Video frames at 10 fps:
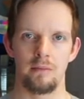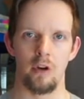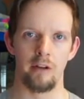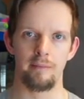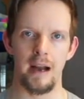
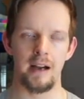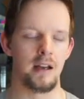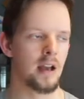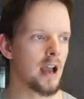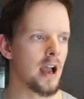kind of pack.
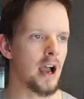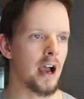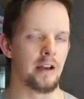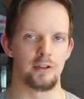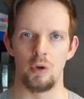
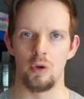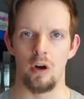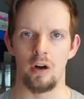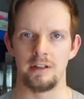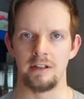There's two
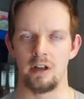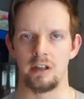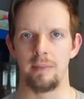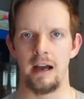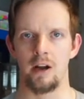cards inside
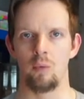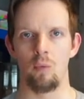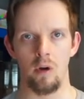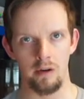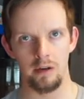the pack.
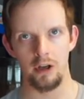One